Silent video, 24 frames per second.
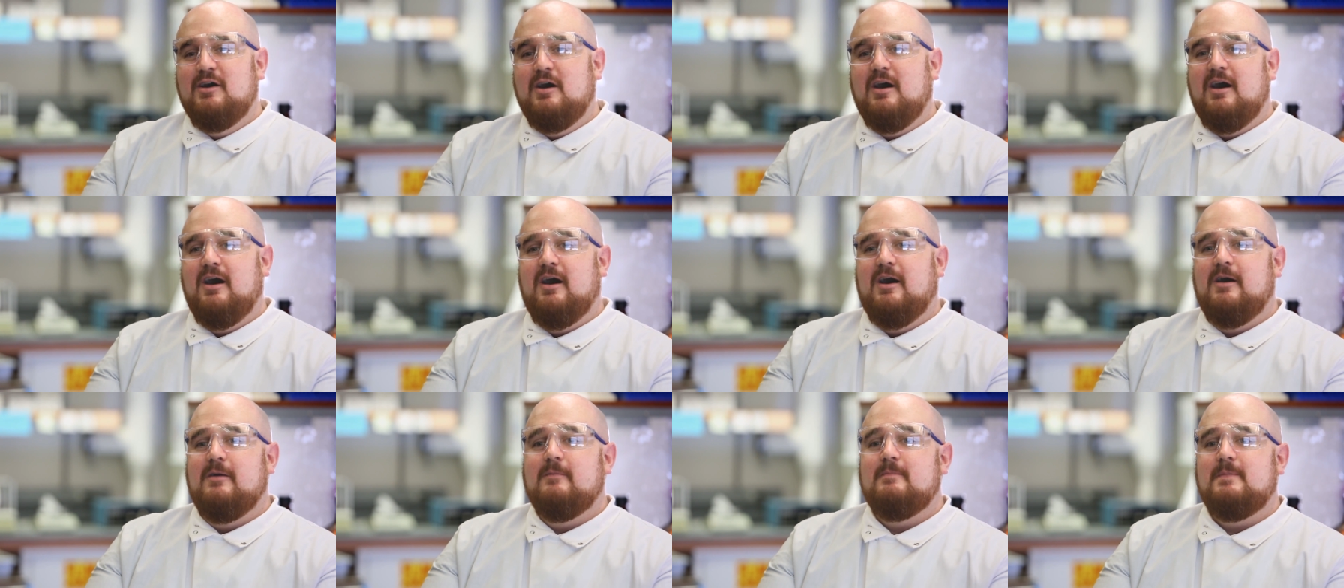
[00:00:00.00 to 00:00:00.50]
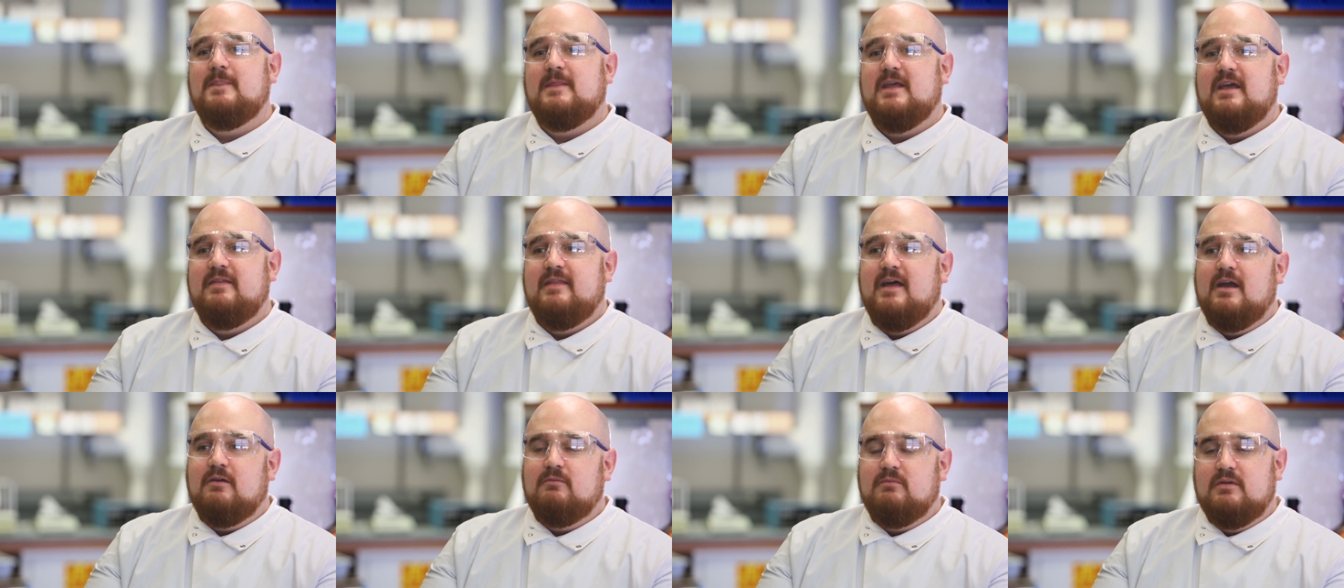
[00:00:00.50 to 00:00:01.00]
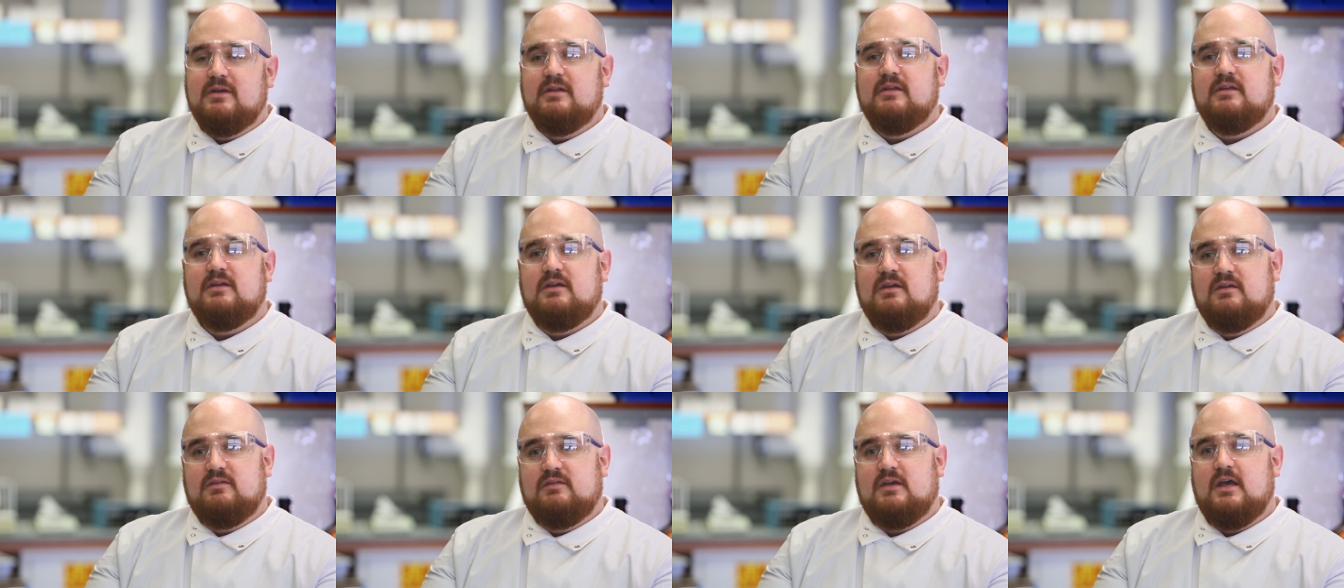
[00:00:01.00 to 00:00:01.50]
Um, and that
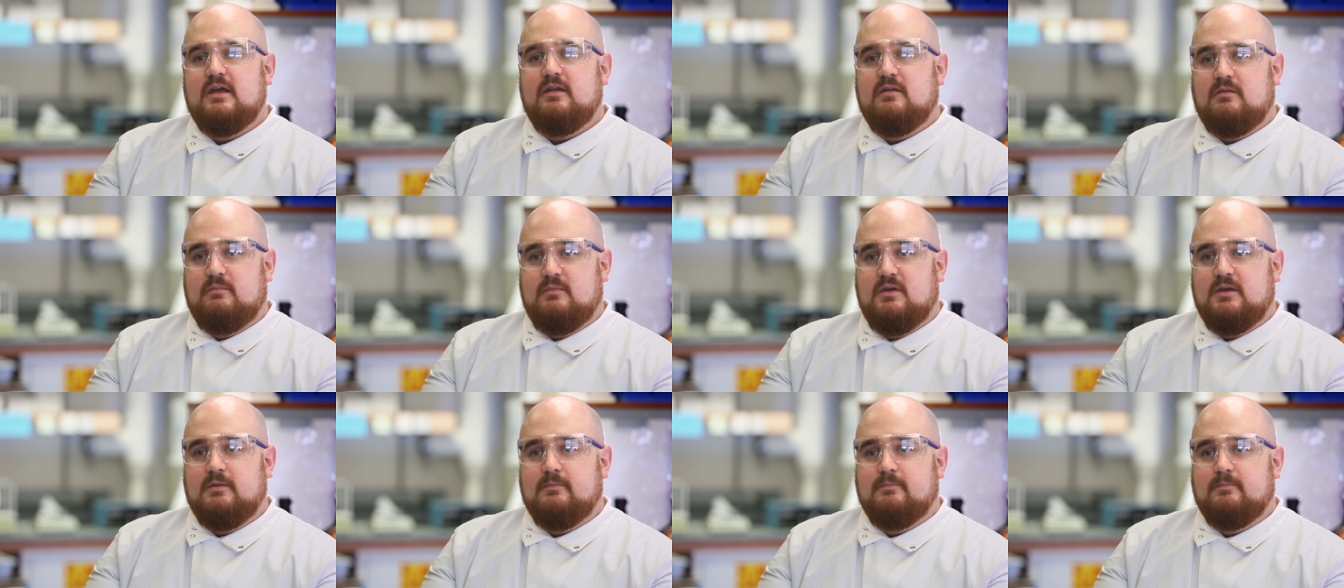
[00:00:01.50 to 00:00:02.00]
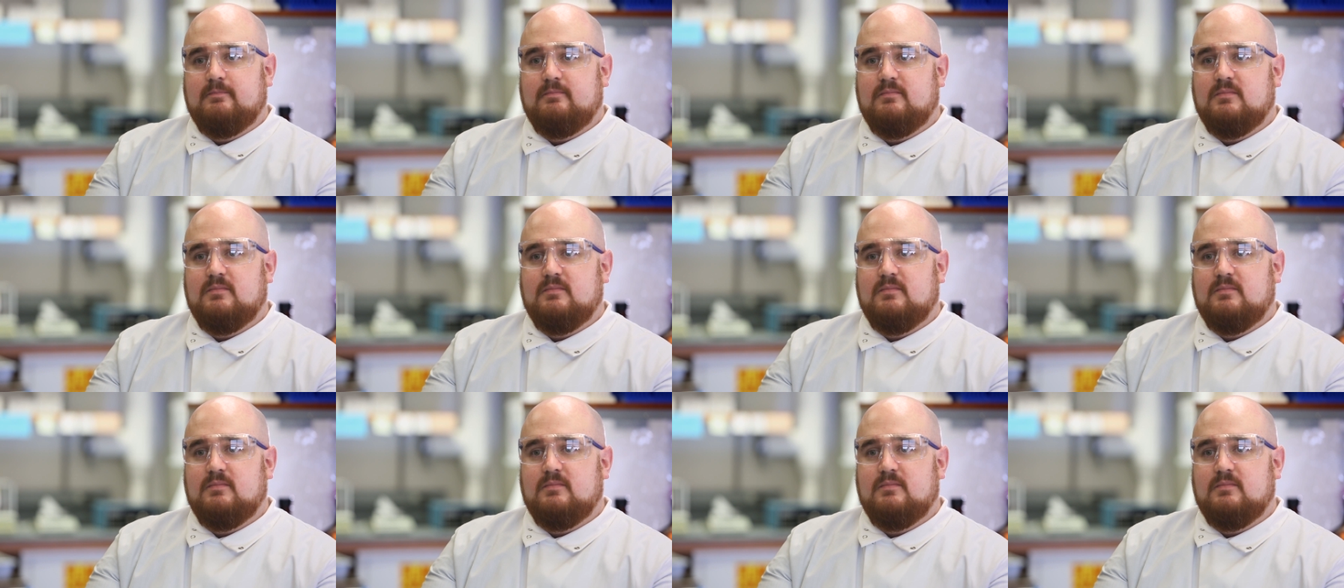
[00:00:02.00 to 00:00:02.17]
really excited me.